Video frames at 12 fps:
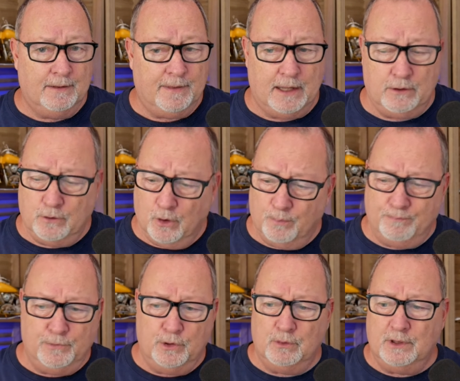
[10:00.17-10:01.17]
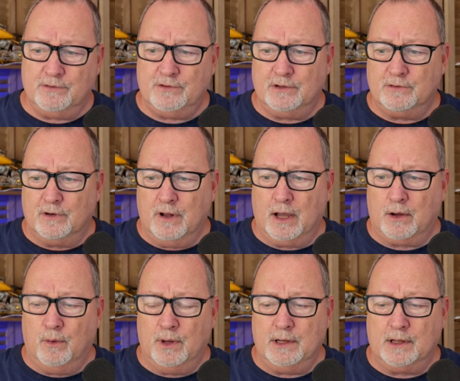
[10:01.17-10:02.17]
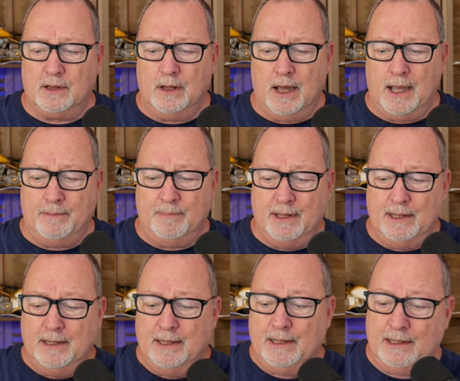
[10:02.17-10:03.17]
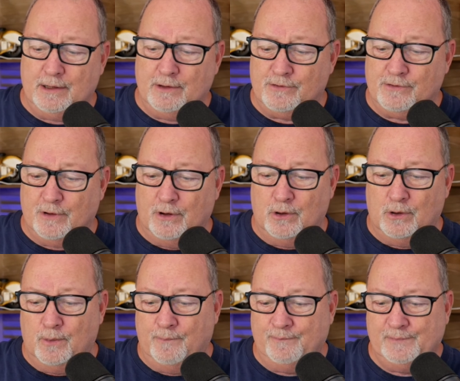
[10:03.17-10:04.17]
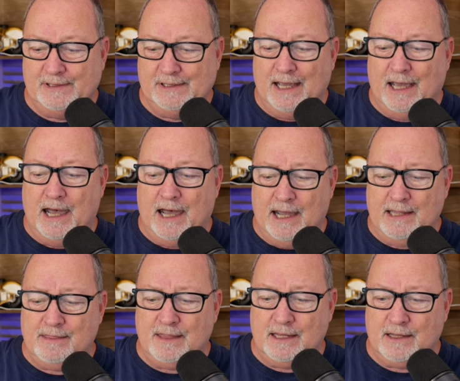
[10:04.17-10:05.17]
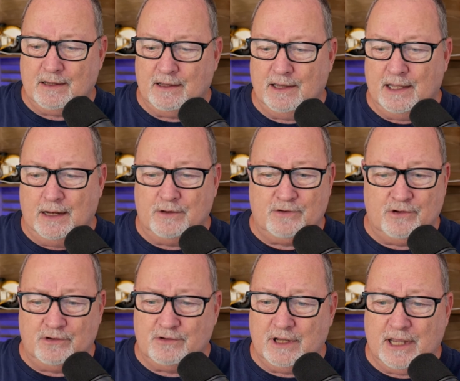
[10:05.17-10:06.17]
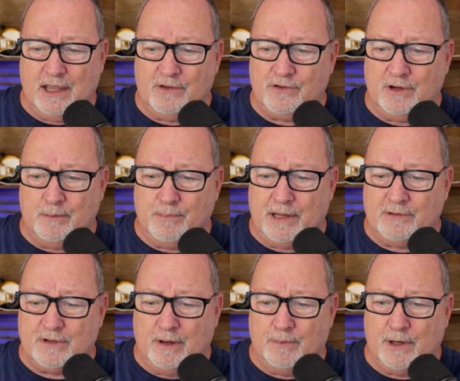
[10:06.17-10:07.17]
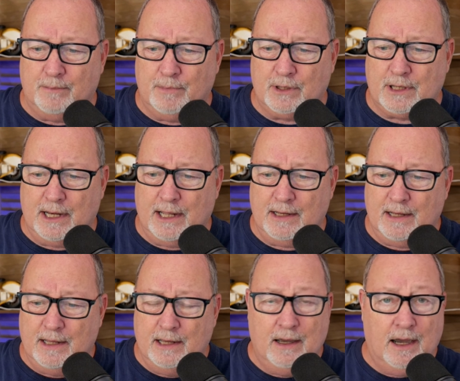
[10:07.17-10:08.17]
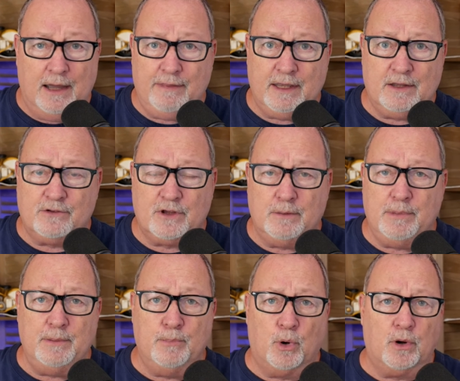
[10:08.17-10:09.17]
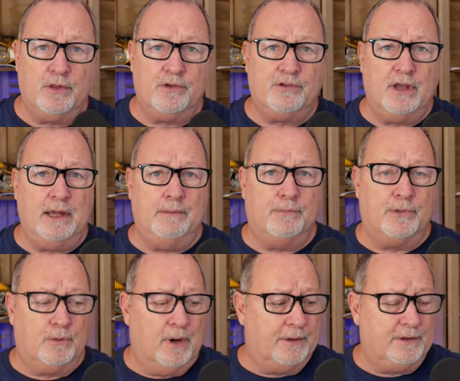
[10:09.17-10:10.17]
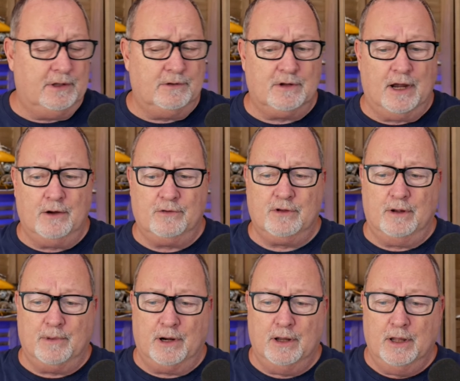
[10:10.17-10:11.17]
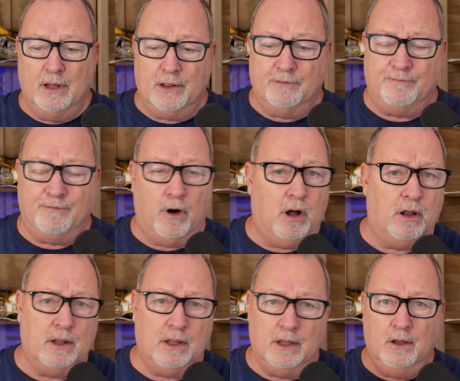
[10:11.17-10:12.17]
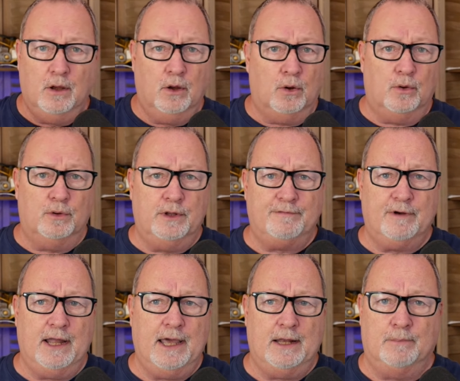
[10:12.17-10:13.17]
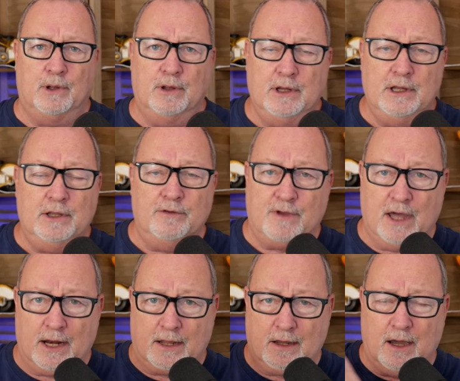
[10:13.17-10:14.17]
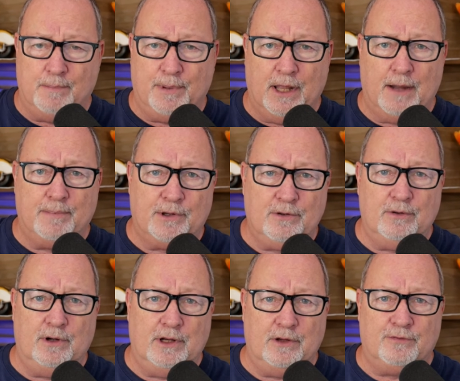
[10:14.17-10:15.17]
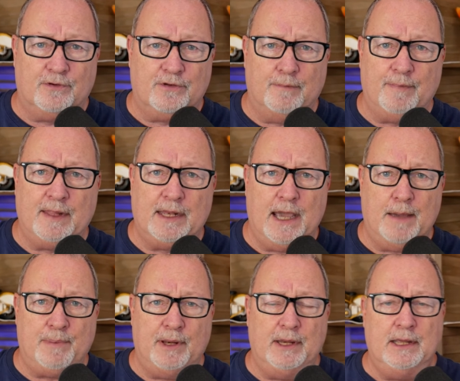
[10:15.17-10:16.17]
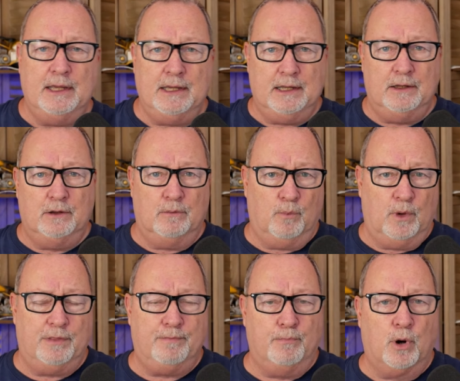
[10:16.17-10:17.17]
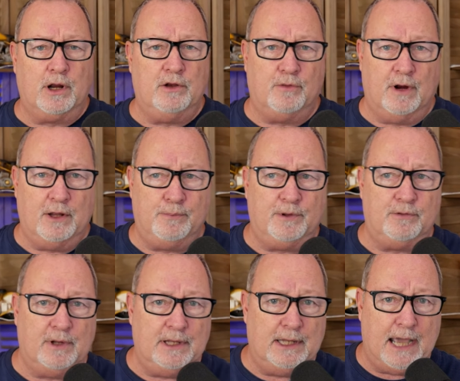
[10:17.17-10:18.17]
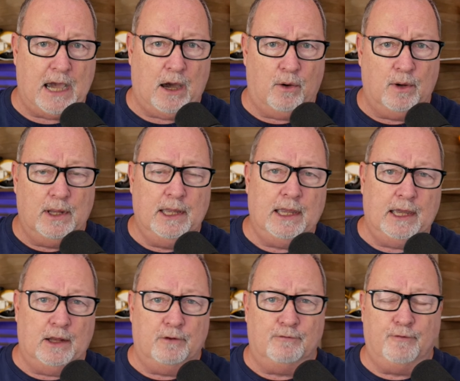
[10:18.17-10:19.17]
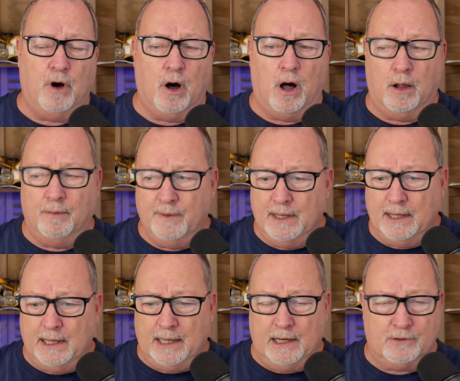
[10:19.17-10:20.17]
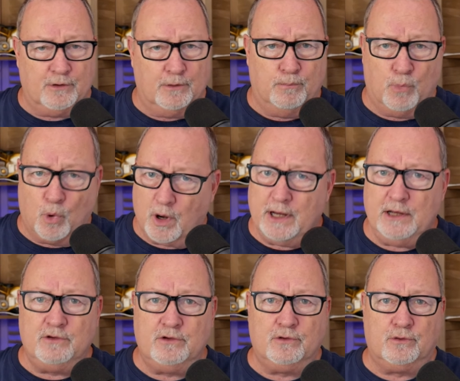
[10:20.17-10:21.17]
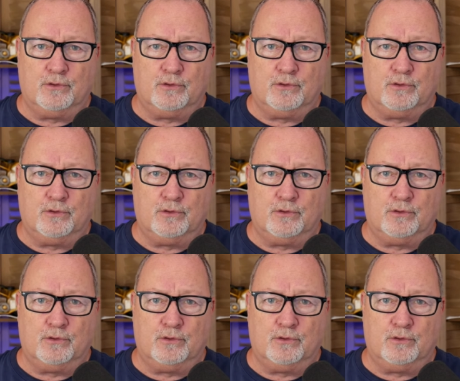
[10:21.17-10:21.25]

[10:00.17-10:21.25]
then nope, new listings are not going to climb. And so I think, and it's just a guess here based on what I'm looking at, I think it's going to be more of the same throughout the entire summer. The fall, whole different animal you've got a couple opportunities for something to happen in with mortgage rates between now and fall and it's a mortgage